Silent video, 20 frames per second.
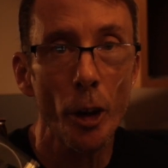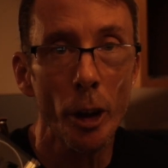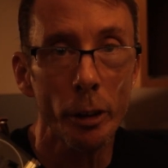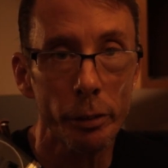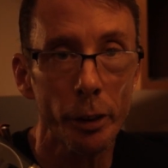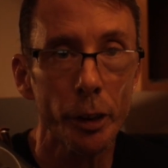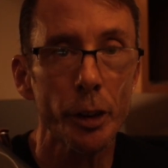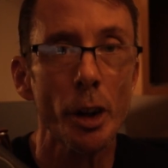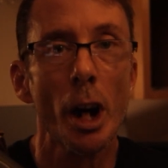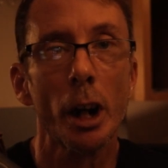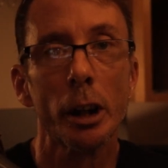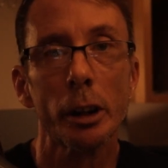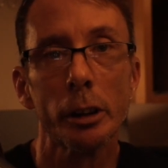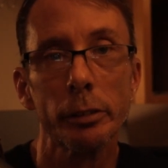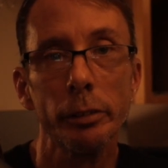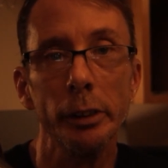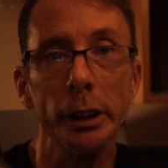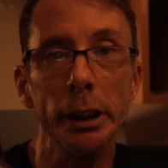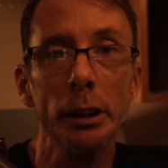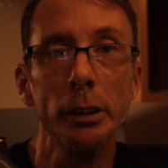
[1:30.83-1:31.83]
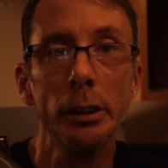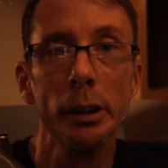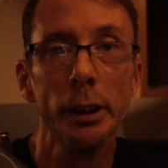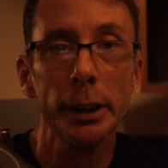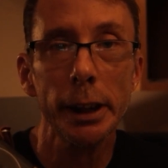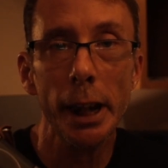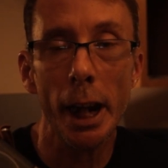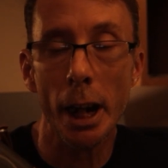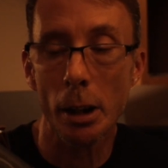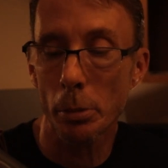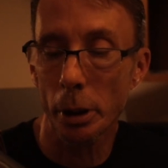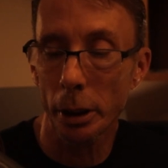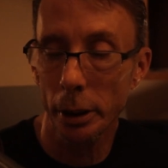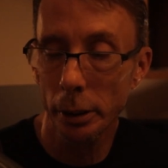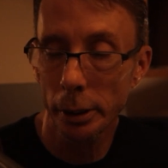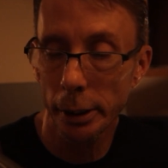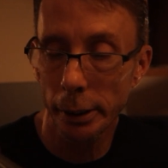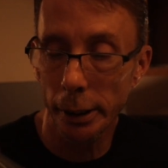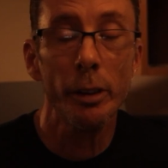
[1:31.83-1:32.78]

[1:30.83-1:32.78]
a photography camera.